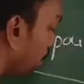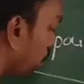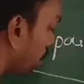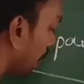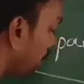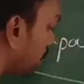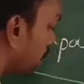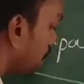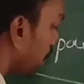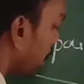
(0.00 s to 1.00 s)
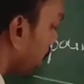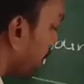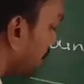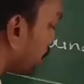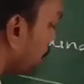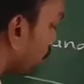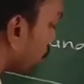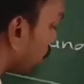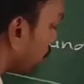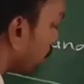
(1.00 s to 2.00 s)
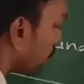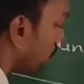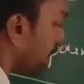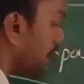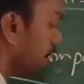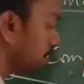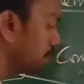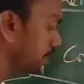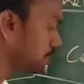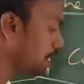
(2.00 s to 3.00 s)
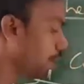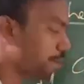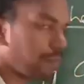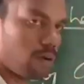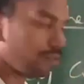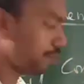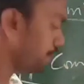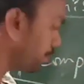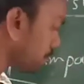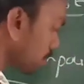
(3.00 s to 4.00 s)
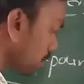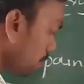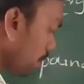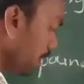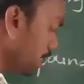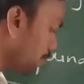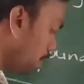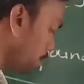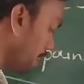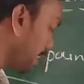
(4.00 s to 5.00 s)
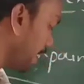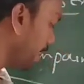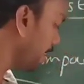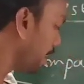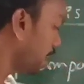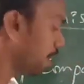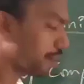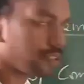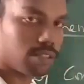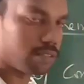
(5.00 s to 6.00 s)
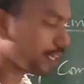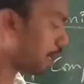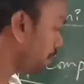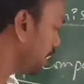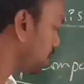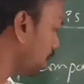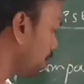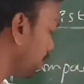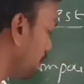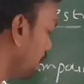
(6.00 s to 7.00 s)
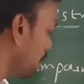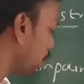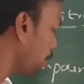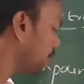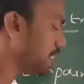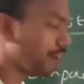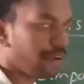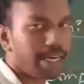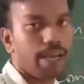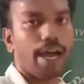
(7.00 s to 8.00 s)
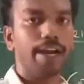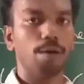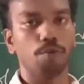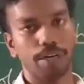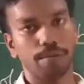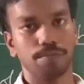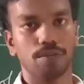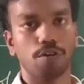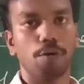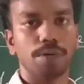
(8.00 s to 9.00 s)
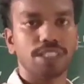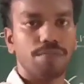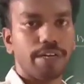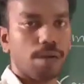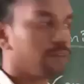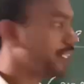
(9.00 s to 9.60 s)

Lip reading: 4 times SO4. Okay, so this compound is formed by the combination of copper sulfate and ammonium. Copper sulfate, ammonium,